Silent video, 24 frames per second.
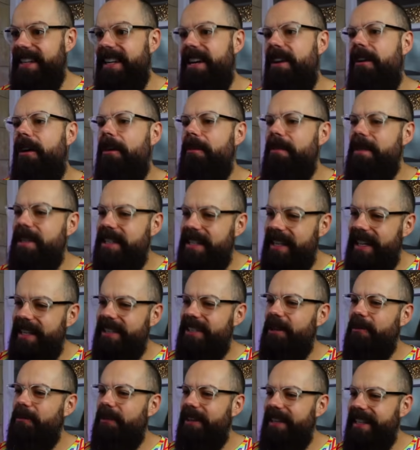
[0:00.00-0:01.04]
You know, obviously I
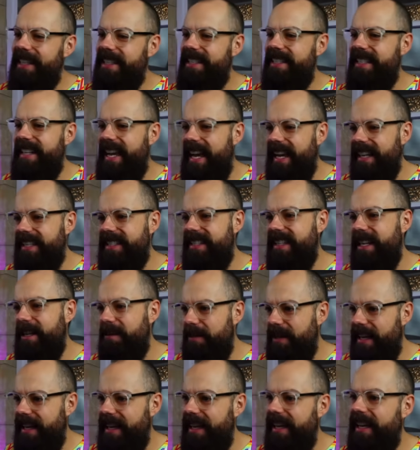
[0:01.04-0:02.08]
don't want this text up
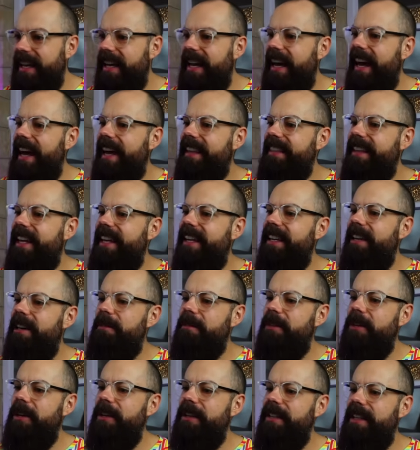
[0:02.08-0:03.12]
here. And then
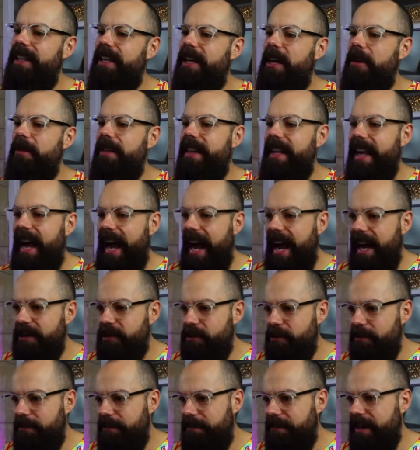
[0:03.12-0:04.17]
I've got, you know, the
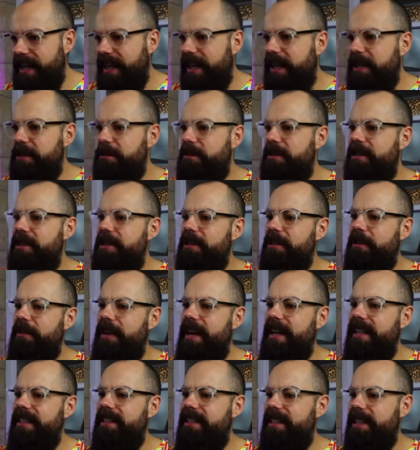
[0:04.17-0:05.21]
actual figures, which is
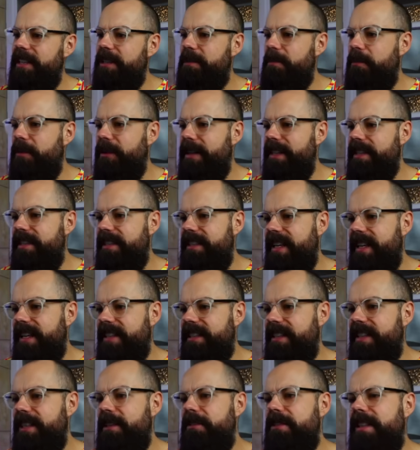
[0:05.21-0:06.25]
great. 6.6,
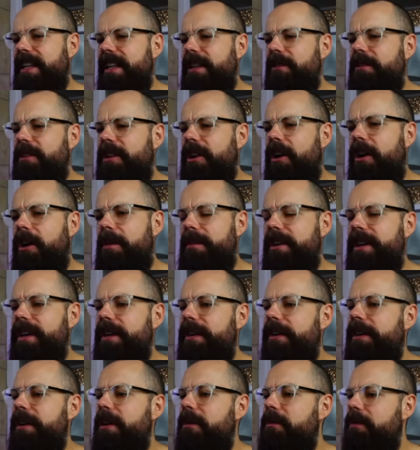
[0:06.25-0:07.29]
it used a little comma, I
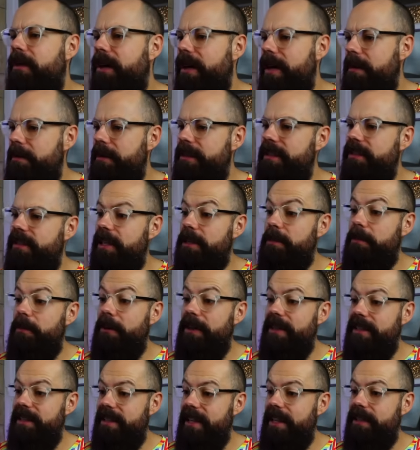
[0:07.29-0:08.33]
don't know why, but
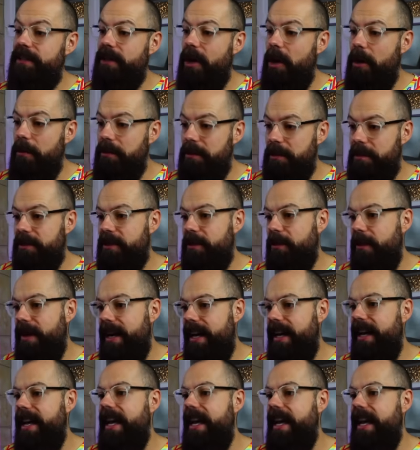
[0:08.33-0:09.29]
6.6 .6 ohms per square,